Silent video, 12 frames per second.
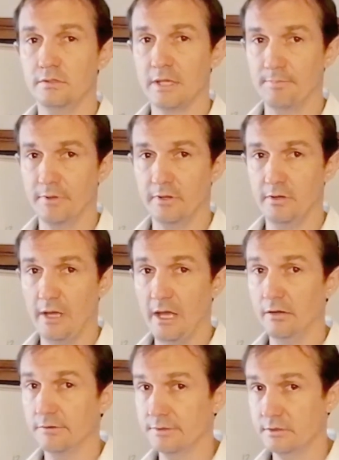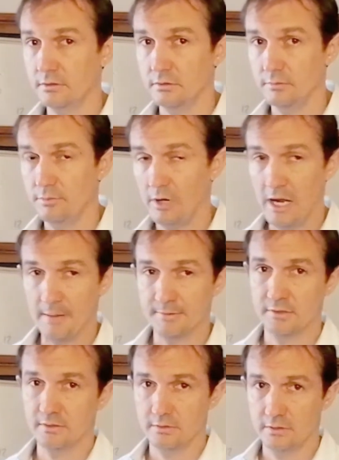something else,
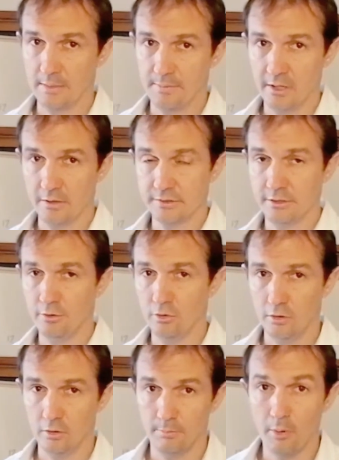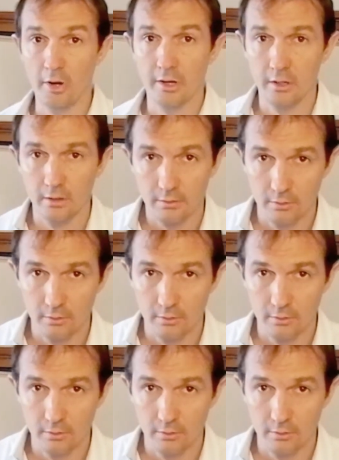perhaps something else in your body,